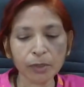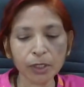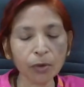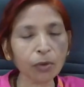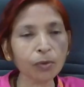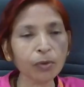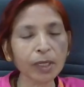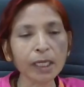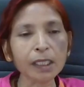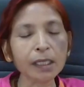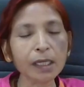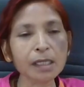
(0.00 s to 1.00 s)
due to
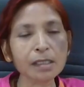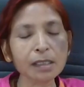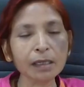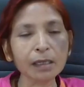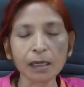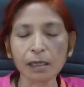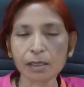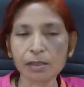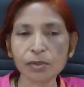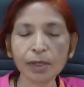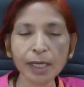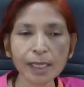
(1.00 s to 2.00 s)
increasing
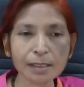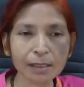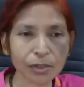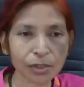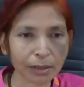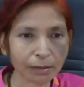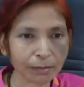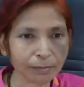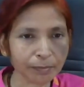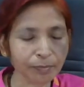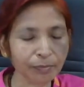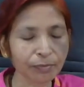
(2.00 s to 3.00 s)
industrialization,
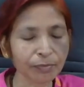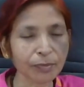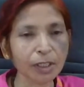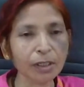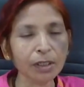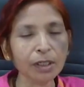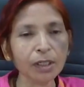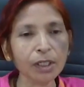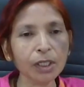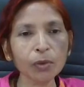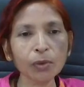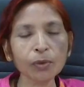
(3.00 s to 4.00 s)

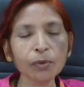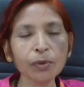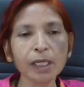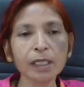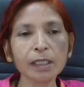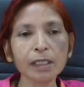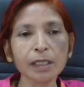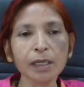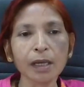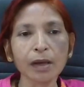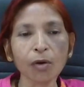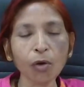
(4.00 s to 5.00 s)
due to
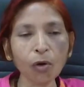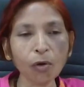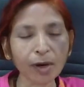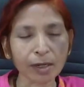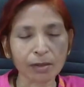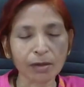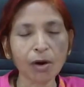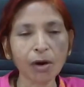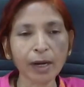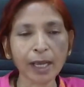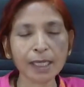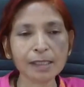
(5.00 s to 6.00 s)
over or
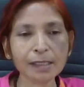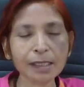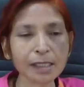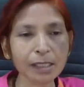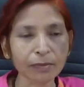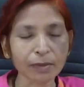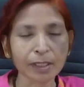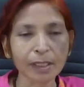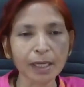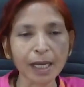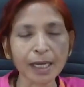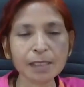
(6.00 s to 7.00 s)
excessive
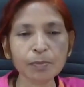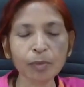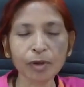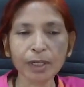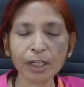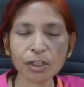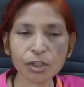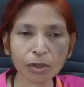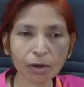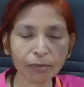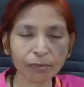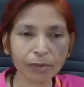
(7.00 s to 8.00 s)
exploitation
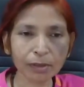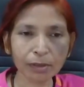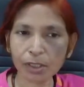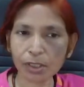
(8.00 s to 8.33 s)
of